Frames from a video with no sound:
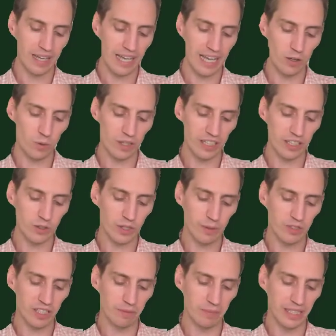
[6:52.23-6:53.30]
And what
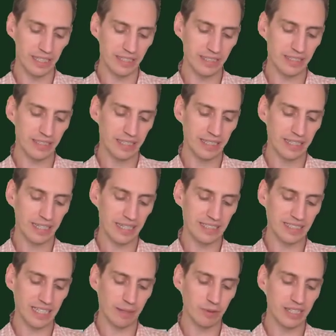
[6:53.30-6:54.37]
encryption means is
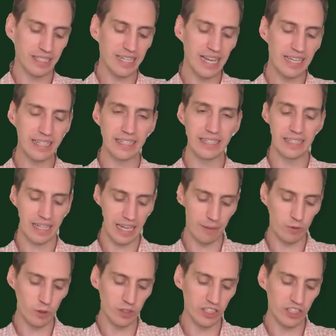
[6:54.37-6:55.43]
that I'm going to take it and I'm
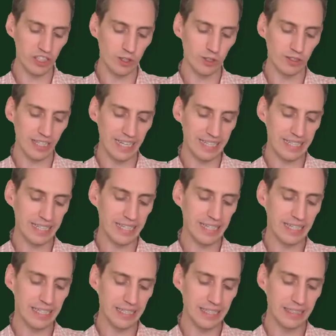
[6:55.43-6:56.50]
going to use a
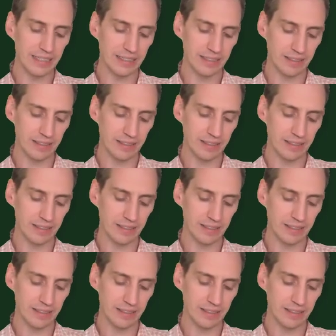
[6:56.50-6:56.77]
key